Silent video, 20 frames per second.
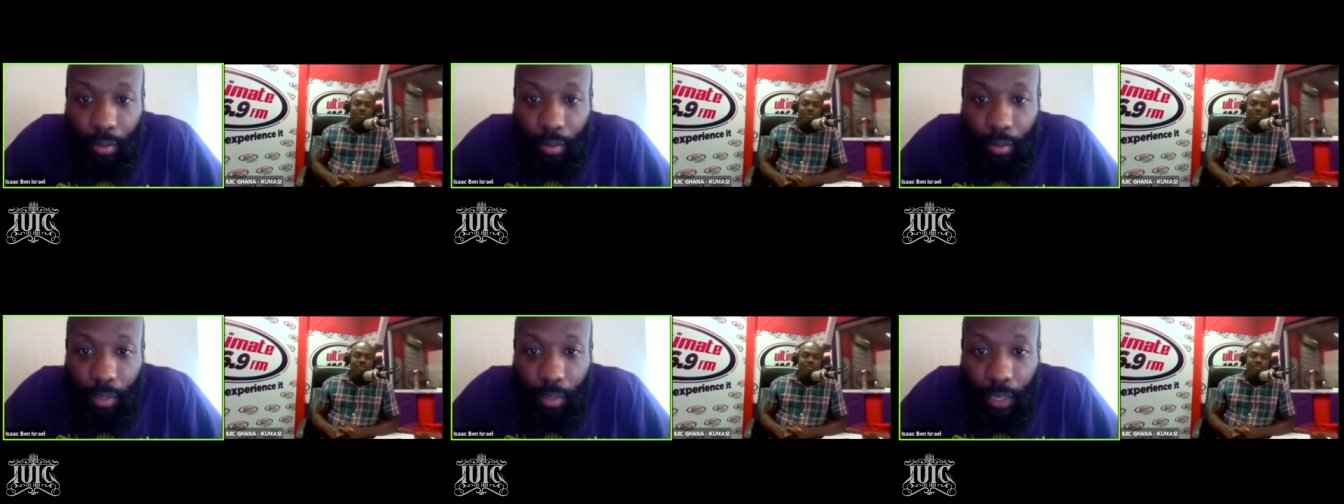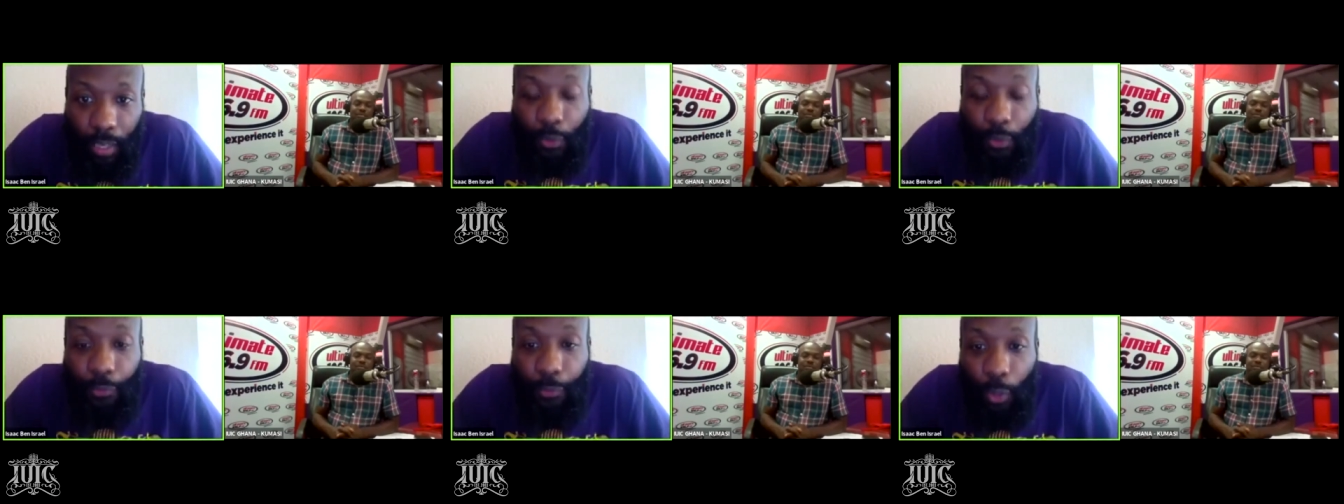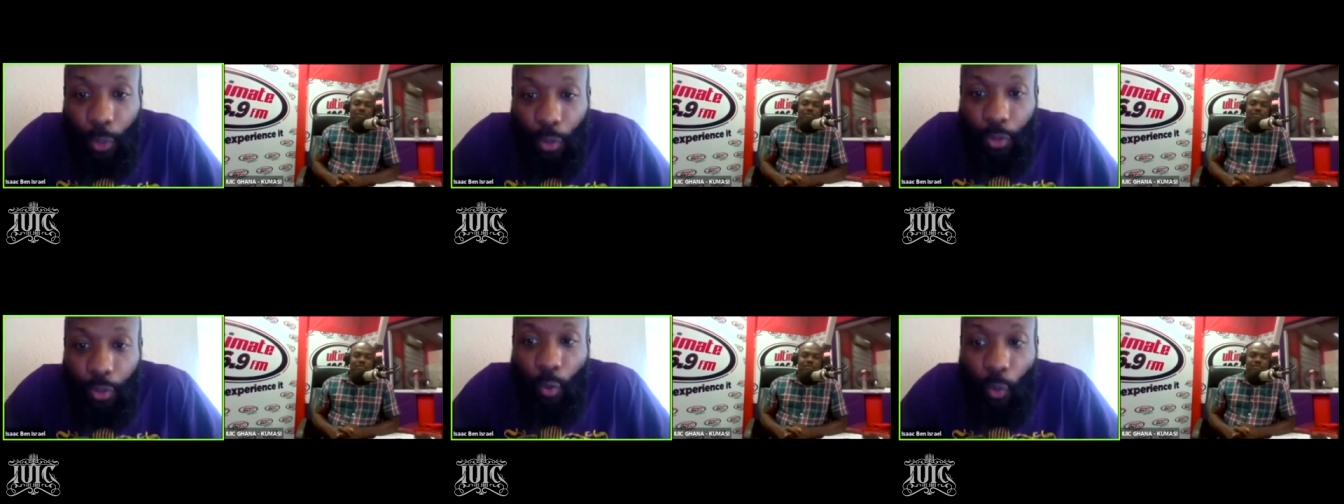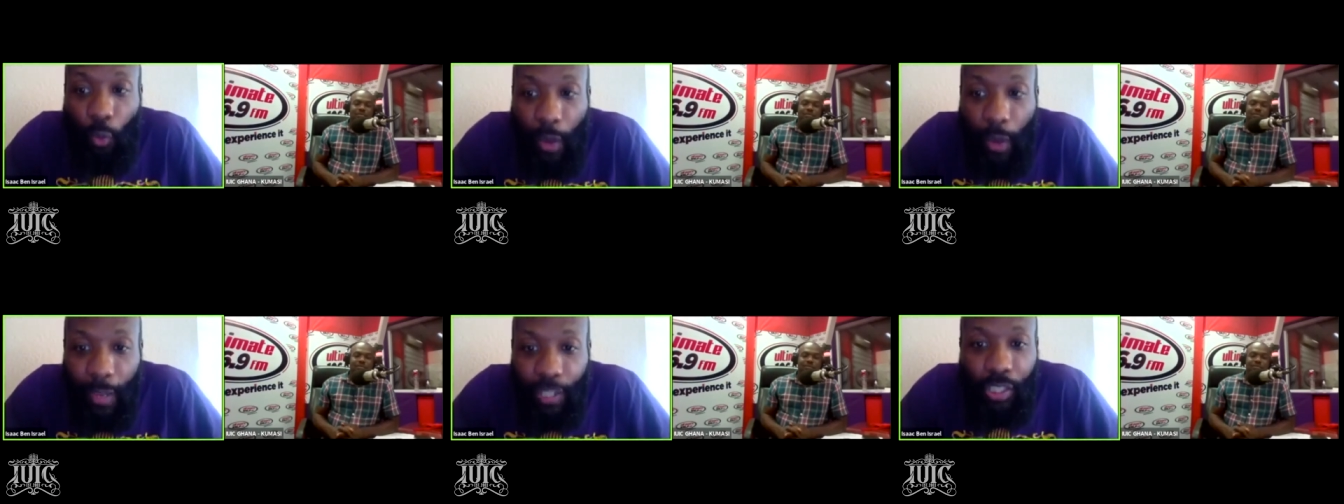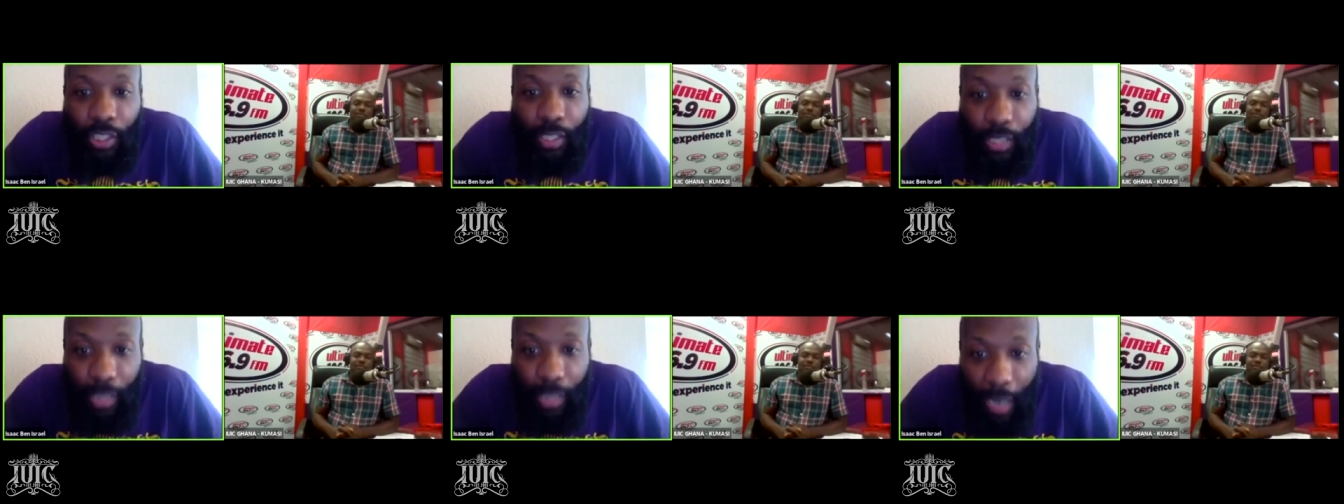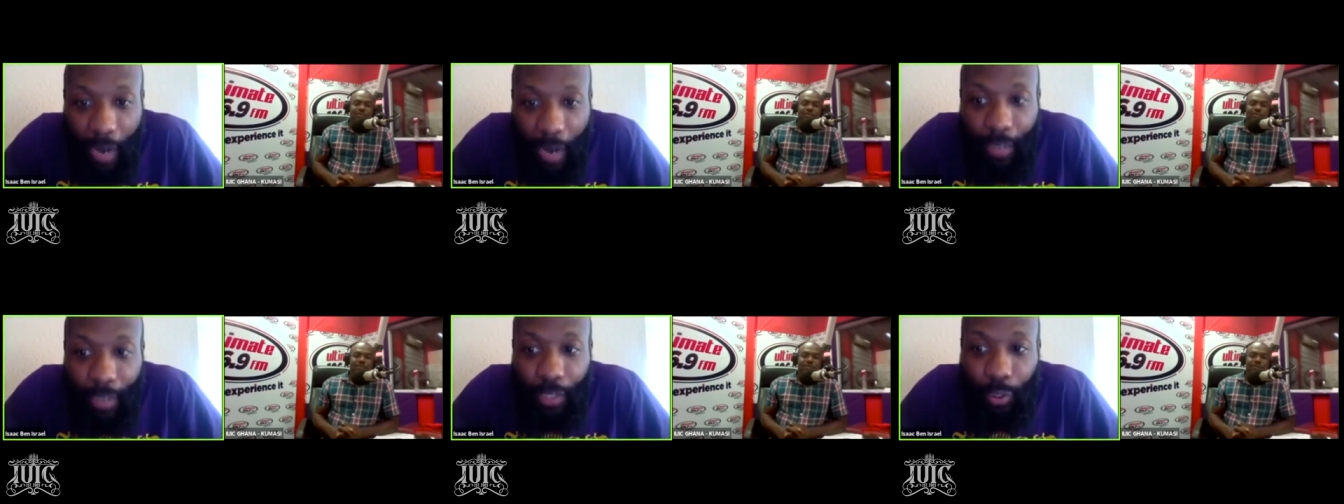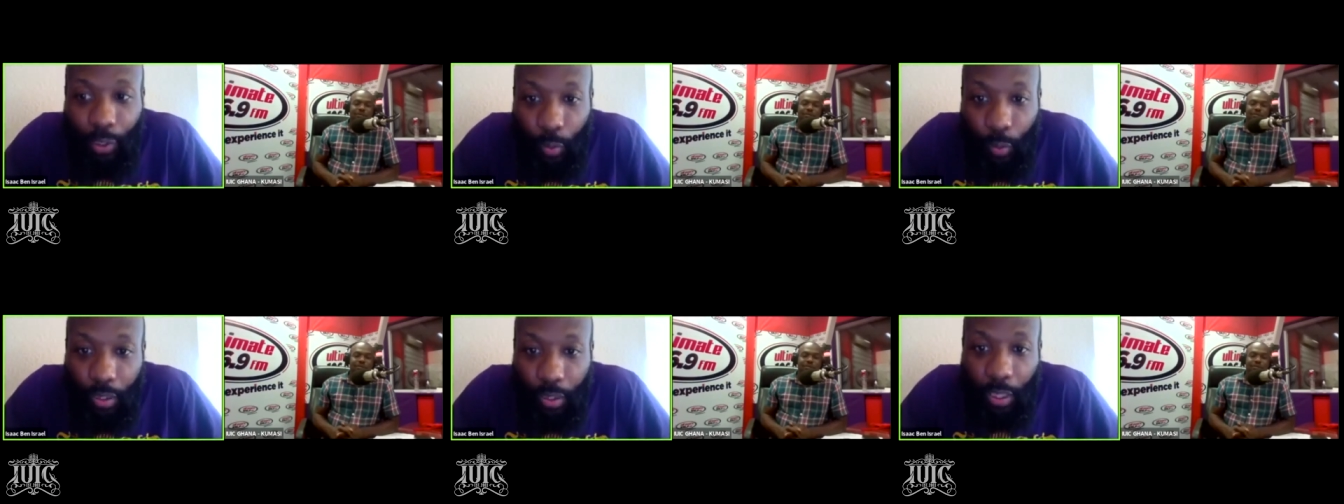if you feel the rage inside of
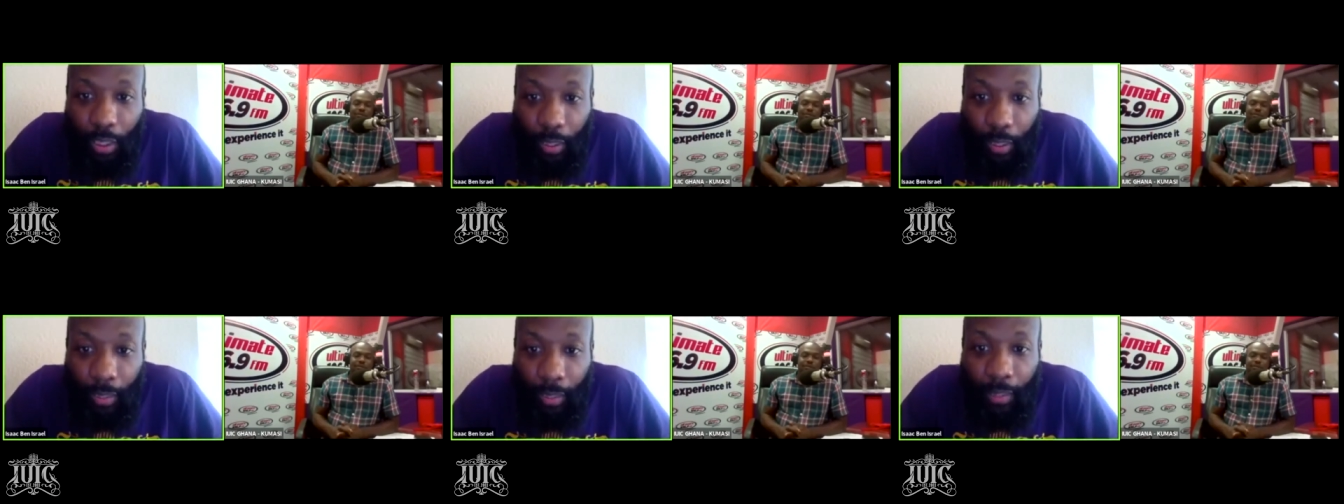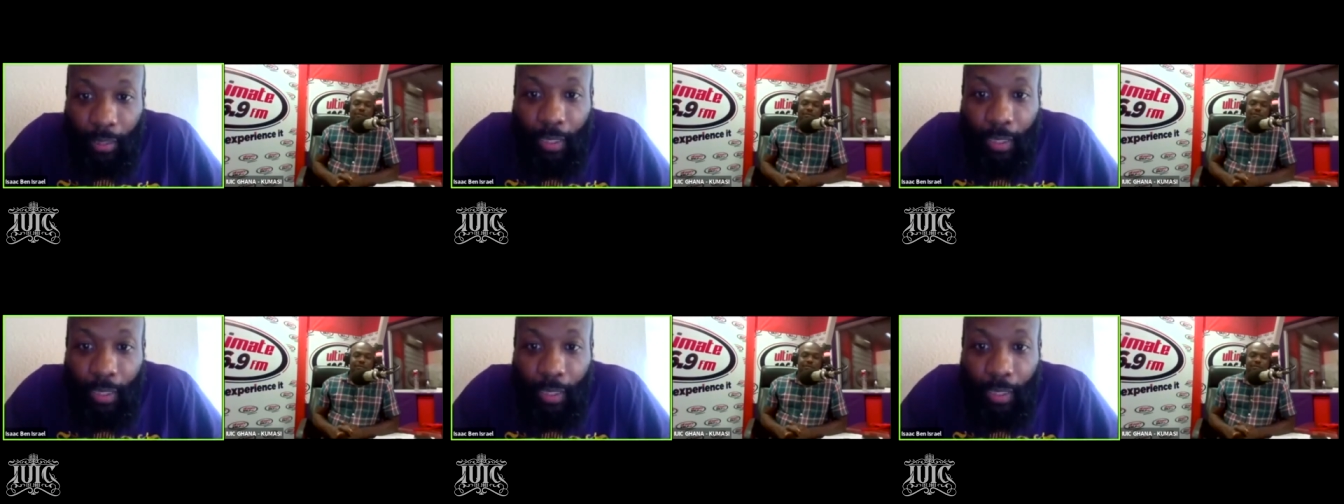you to